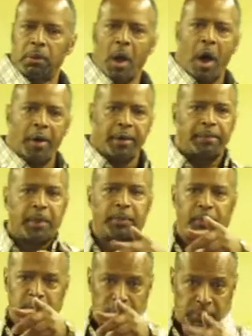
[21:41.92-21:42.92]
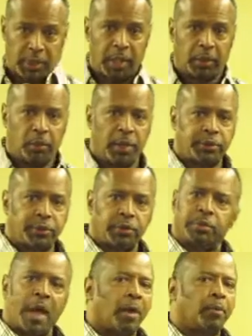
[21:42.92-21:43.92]
All the people you think with
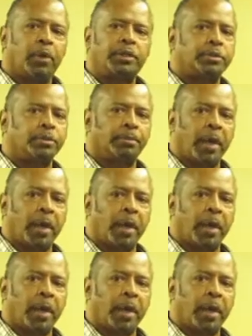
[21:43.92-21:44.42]
you, not with you,